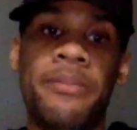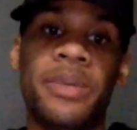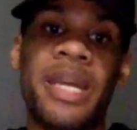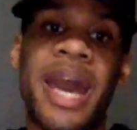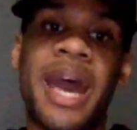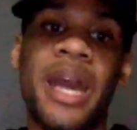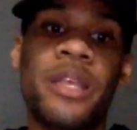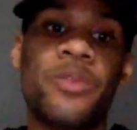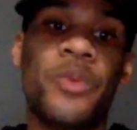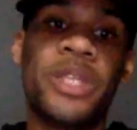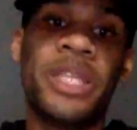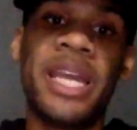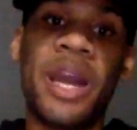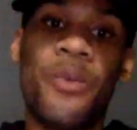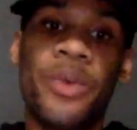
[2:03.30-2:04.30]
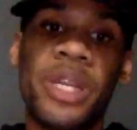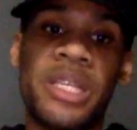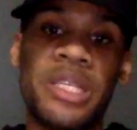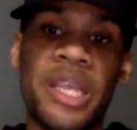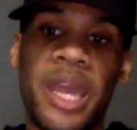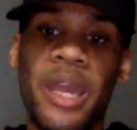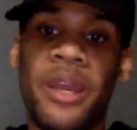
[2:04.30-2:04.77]
Guys, one thing I want to
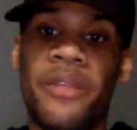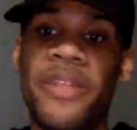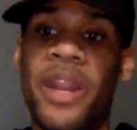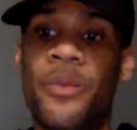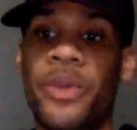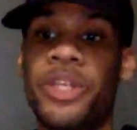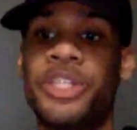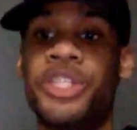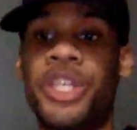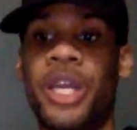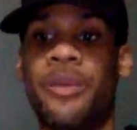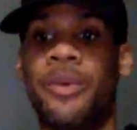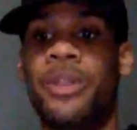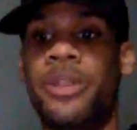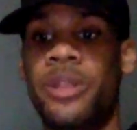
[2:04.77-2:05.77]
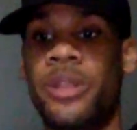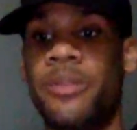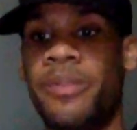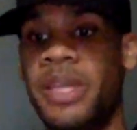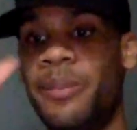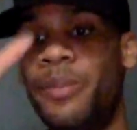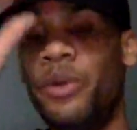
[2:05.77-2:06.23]
say that I want to share with
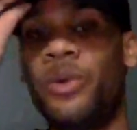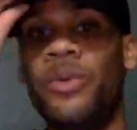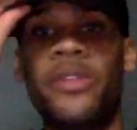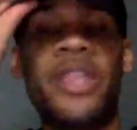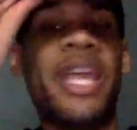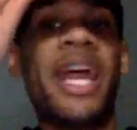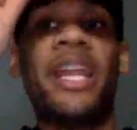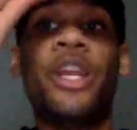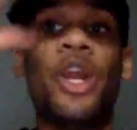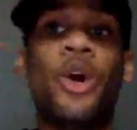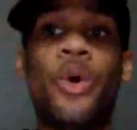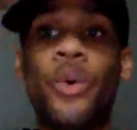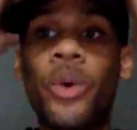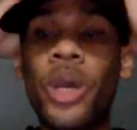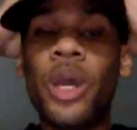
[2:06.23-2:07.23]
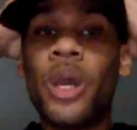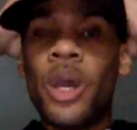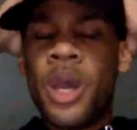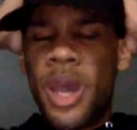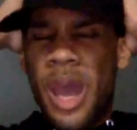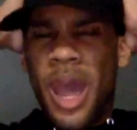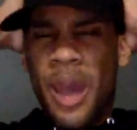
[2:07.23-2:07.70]
people that I know
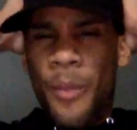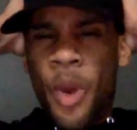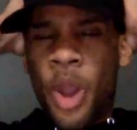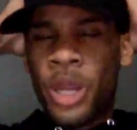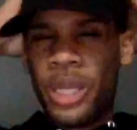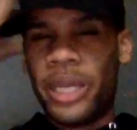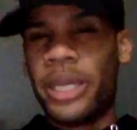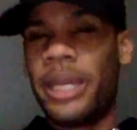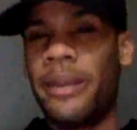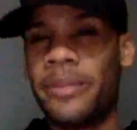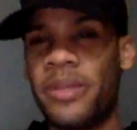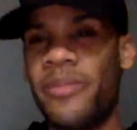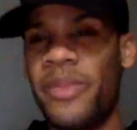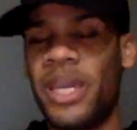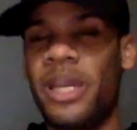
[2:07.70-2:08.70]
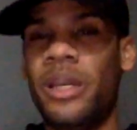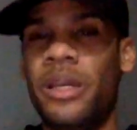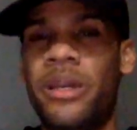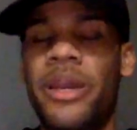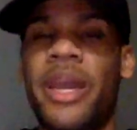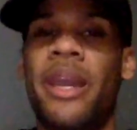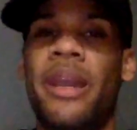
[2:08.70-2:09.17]
are looking up to
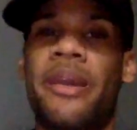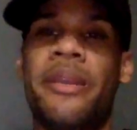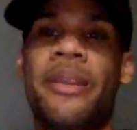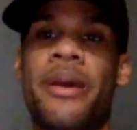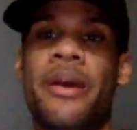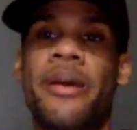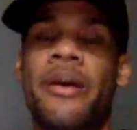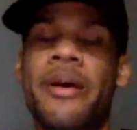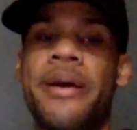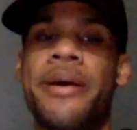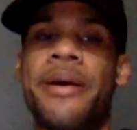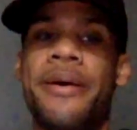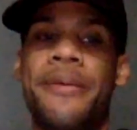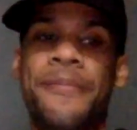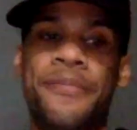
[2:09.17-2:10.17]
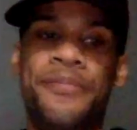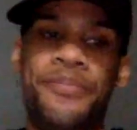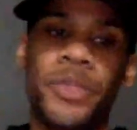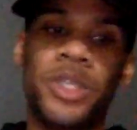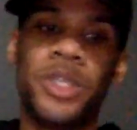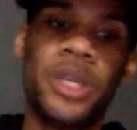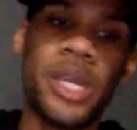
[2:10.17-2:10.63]
me, and
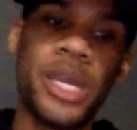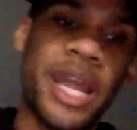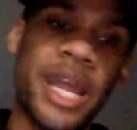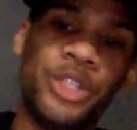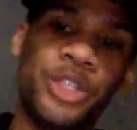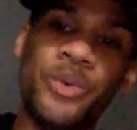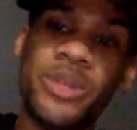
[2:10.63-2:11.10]
I do